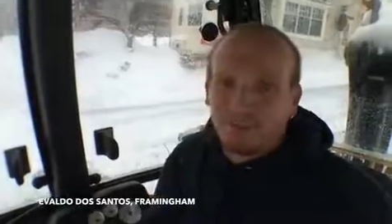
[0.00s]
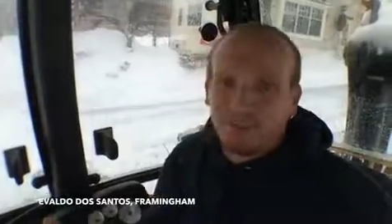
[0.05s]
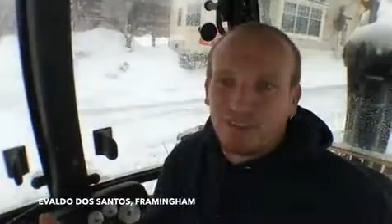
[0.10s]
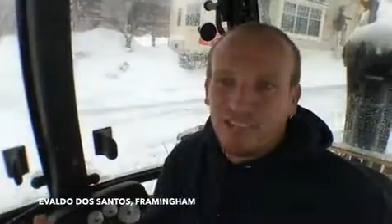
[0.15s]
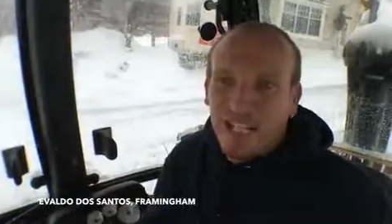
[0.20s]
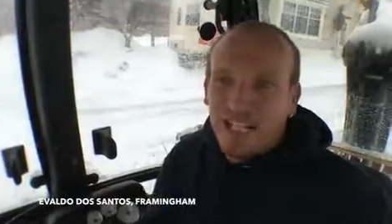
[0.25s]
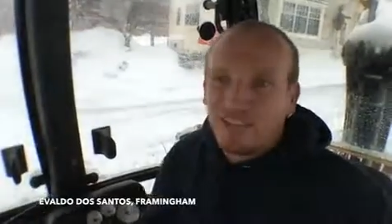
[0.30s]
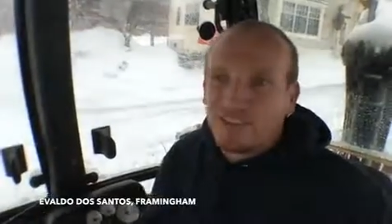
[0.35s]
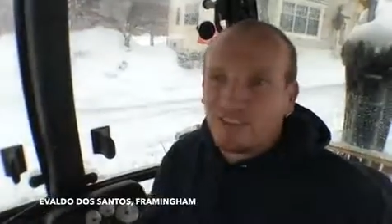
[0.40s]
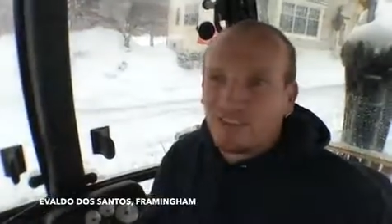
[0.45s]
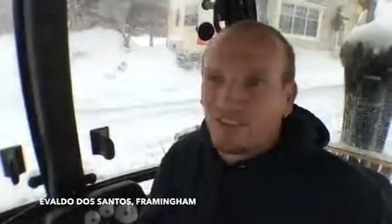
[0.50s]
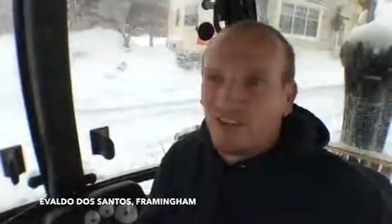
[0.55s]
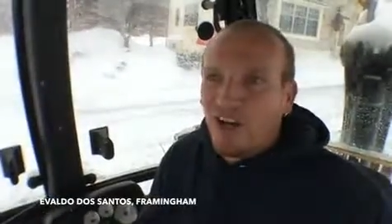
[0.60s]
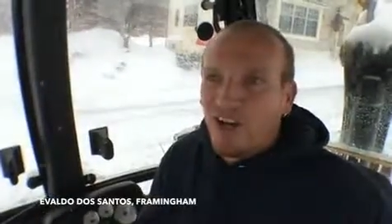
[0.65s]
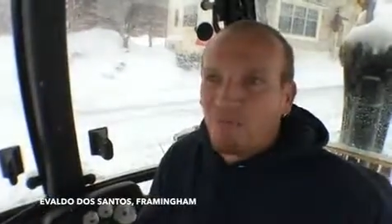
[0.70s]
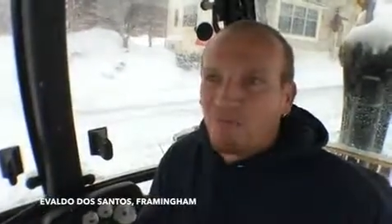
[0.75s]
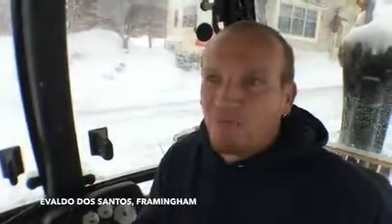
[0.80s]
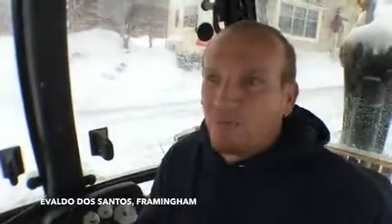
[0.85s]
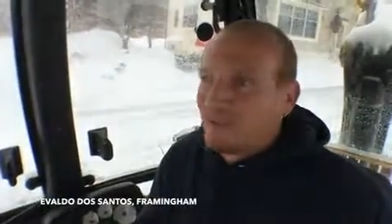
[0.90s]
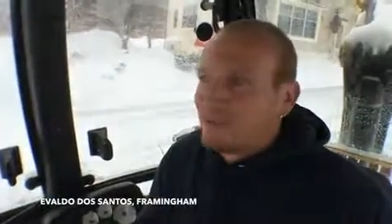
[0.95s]
It's nice
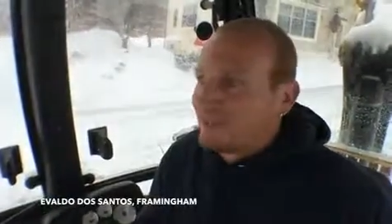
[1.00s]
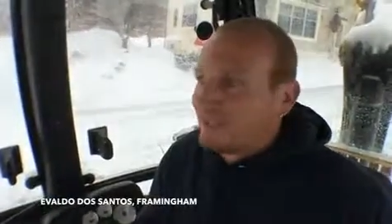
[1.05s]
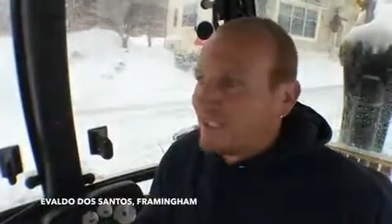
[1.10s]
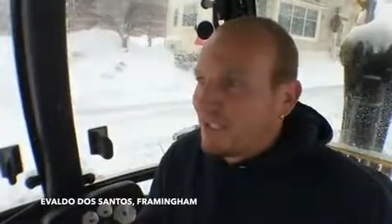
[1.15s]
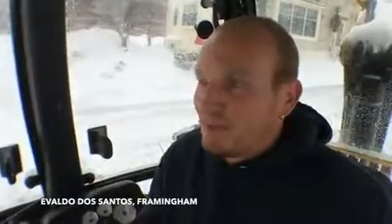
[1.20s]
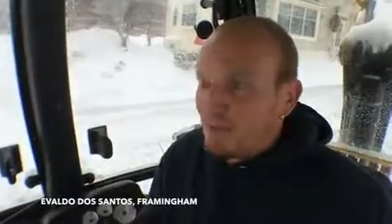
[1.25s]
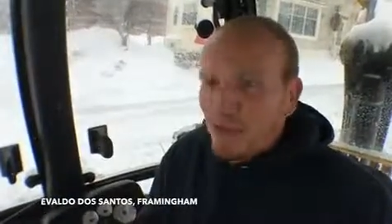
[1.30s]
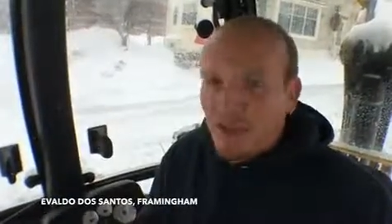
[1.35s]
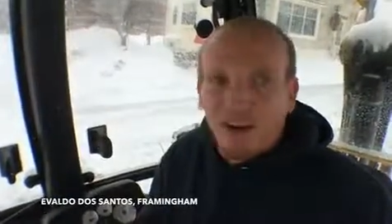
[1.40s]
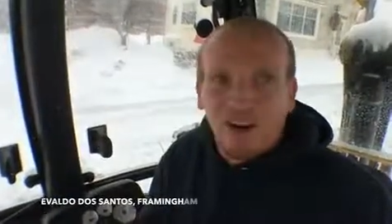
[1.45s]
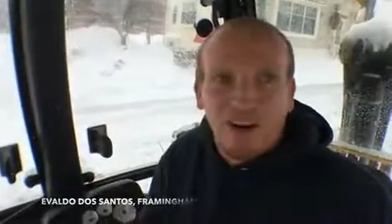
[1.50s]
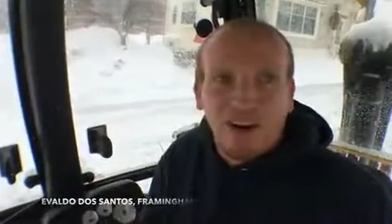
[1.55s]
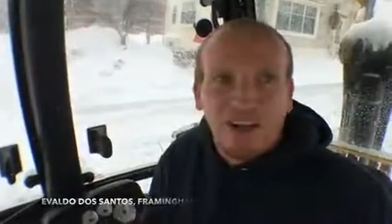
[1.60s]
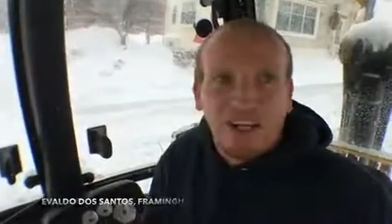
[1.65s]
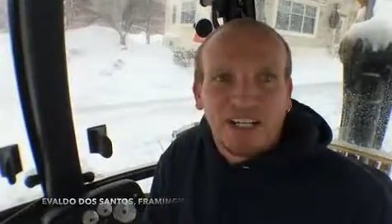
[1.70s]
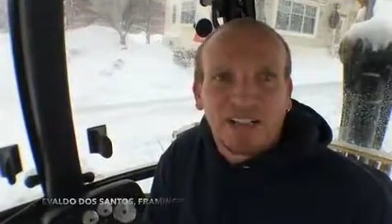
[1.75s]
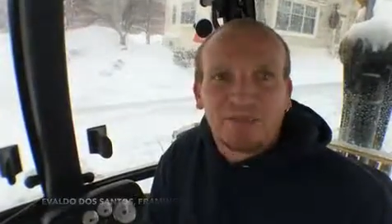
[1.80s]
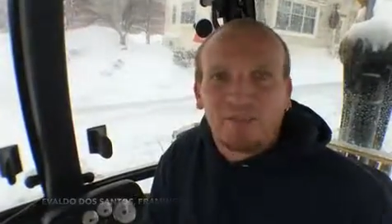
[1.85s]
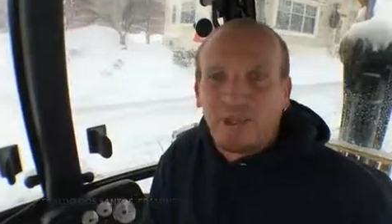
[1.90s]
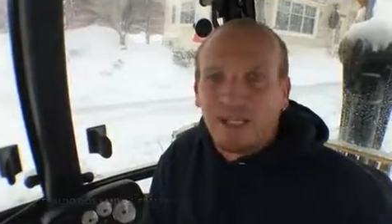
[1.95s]
stop, it's keep it
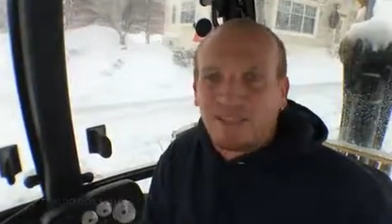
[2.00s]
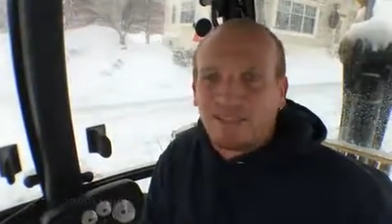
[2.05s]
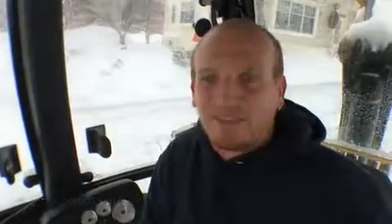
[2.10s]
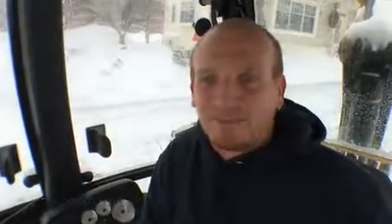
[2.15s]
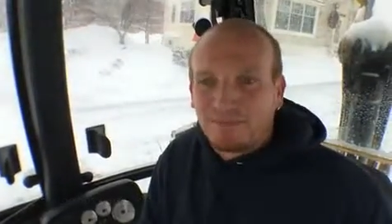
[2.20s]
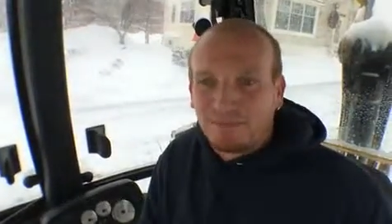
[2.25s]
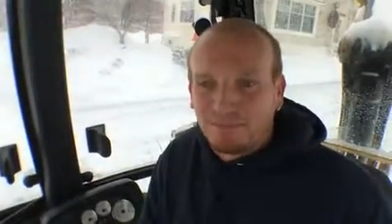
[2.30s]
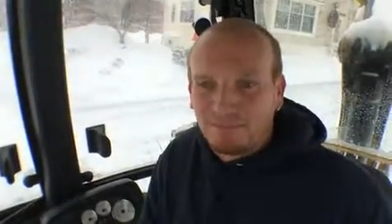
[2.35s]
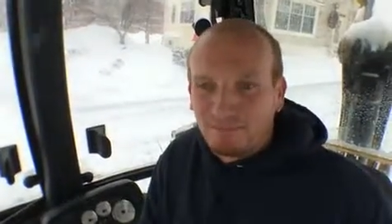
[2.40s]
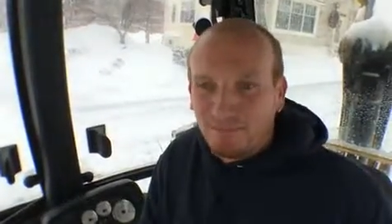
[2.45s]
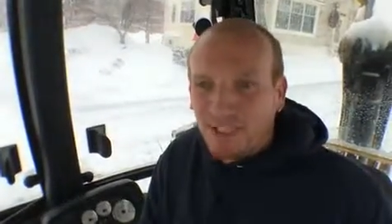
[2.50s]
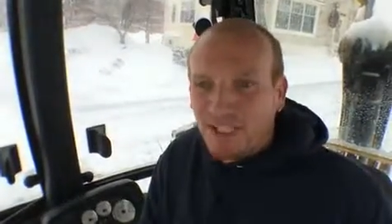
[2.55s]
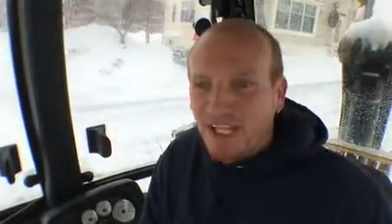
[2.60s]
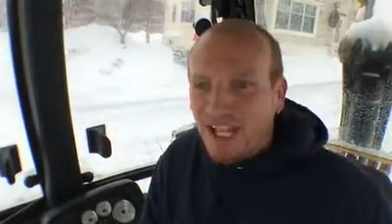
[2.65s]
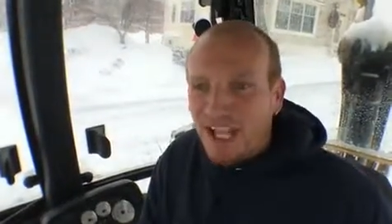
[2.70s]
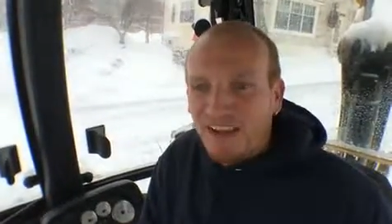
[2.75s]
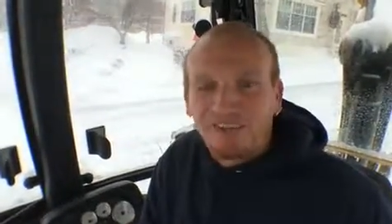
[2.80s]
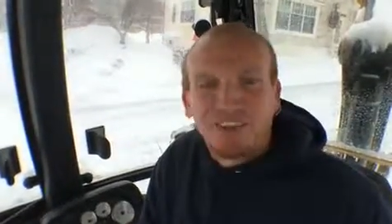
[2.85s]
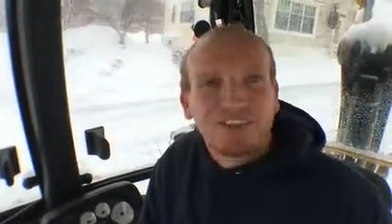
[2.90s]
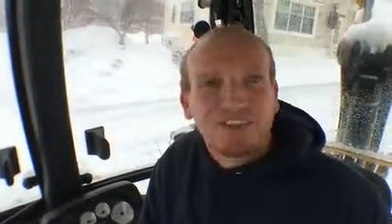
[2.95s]
going, but pretty
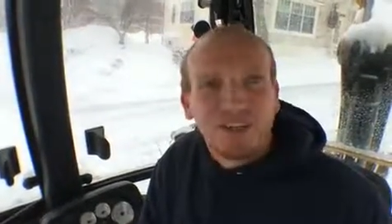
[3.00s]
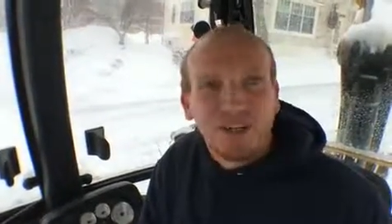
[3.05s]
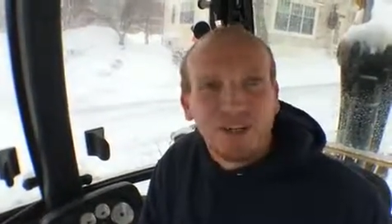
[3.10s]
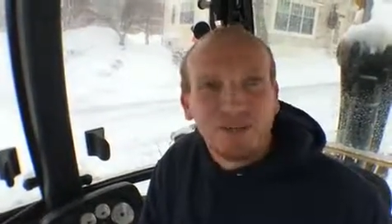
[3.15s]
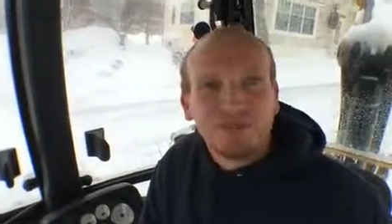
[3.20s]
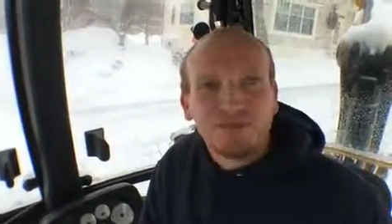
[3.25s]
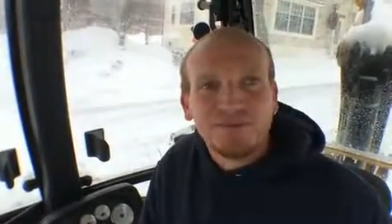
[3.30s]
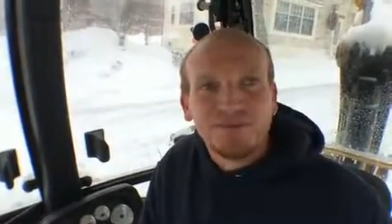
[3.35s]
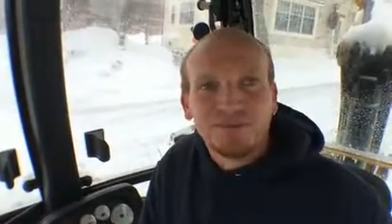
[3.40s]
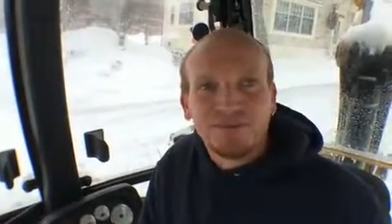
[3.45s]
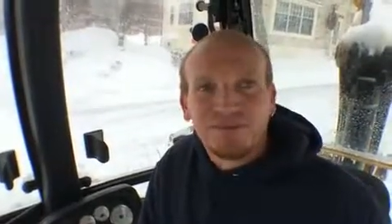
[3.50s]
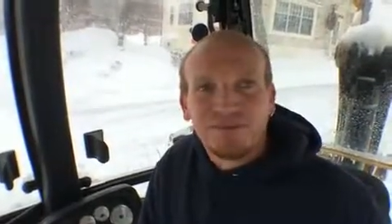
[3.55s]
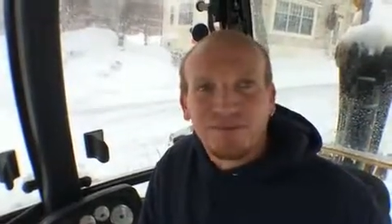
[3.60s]
heavy snow.